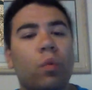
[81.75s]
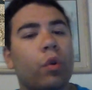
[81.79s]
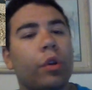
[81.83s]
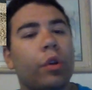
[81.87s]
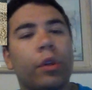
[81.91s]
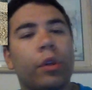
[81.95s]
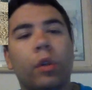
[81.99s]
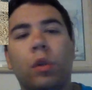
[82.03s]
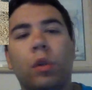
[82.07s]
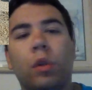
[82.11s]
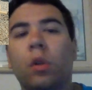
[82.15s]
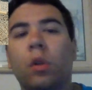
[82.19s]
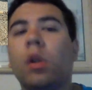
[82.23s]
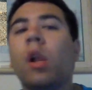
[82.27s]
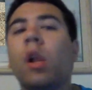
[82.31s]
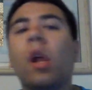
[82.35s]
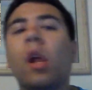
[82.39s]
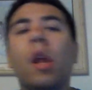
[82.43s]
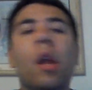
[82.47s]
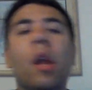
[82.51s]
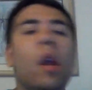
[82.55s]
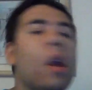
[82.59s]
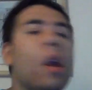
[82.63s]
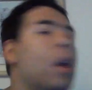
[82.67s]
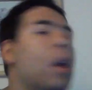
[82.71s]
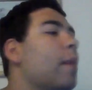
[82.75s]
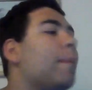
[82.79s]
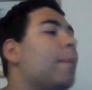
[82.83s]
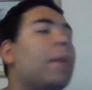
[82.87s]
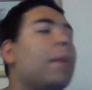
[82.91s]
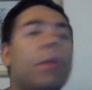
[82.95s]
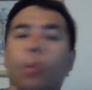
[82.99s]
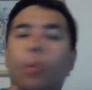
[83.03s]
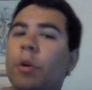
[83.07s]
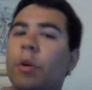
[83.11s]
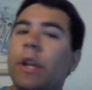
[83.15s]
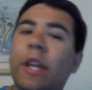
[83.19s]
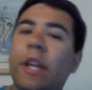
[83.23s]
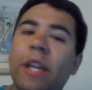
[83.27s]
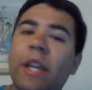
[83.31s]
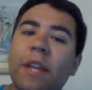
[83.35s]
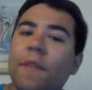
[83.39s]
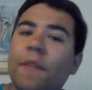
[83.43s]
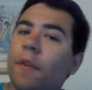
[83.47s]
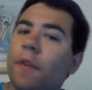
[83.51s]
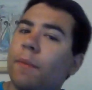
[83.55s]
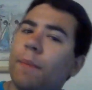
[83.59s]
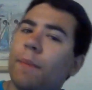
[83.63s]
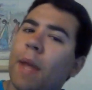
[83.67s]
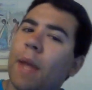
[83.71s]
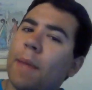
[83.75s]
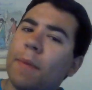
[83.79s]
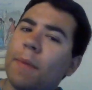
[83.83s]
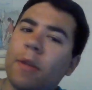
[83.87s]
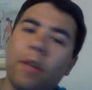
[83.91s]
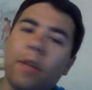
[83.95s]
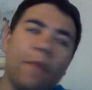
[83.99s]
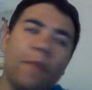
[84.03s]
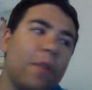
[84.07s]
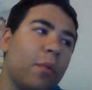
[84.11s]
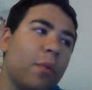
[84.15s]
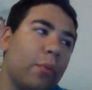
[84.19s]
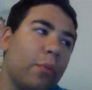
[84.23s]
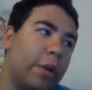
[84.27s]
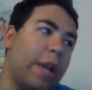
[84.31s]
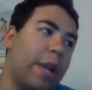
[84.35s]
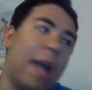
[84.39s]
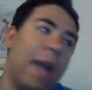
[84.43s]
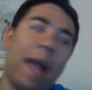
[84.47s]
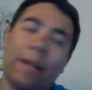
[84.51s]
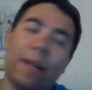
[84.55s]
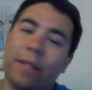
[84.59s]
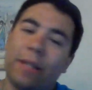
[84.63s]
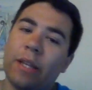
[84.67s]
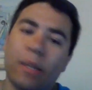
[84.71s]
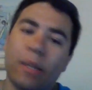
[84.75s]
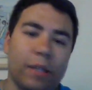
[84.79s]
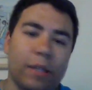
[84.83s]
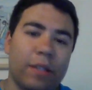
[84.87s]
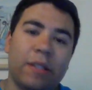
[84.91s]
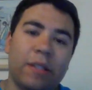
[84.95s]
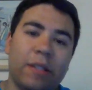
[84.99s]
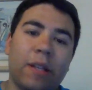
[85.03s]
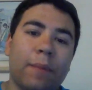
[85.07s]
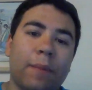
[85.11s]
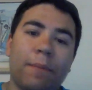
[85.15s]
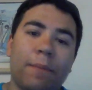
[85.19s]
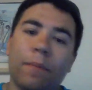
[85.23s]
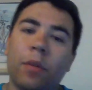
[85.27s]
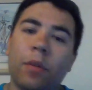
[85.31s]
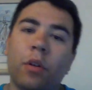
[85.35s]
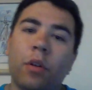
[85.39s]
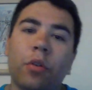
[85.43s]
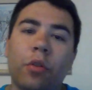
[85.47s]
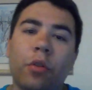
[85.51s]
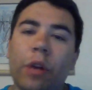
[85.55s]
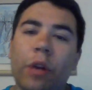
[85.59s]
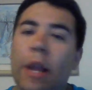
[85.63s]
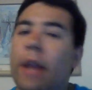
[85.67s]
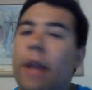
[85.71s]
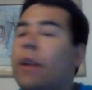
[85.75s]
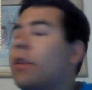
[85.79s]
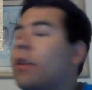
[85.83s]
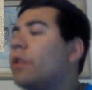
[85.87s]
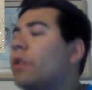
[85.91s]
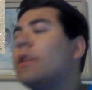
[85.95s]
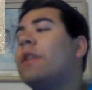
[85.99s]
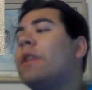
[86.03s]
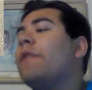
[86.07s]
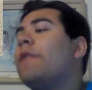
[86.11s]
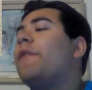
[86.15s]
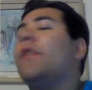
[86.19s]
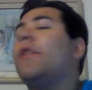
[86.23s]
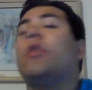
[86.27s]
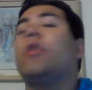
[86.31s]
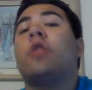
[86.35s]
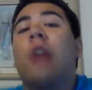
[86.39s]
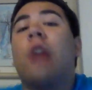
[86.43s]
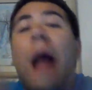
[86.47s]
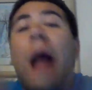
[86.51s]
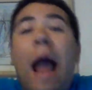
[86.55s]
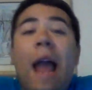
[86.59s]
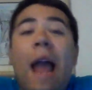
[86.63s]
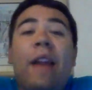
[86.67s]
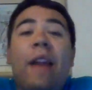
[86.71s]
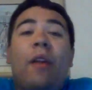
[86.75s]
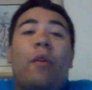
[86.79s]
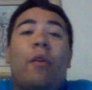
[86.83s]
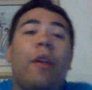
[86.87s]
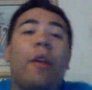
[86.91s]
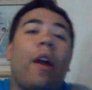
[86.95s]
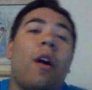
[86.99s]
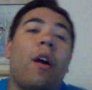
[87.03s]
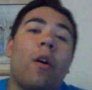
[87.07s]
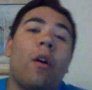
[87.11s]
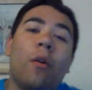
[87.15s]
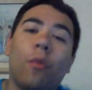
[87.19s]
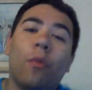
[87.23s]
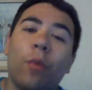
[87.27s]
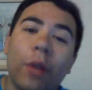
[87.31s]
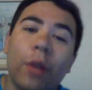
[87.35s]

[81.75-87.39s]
We'll be re- even maybe even reacting to some creators in the future. I don't know.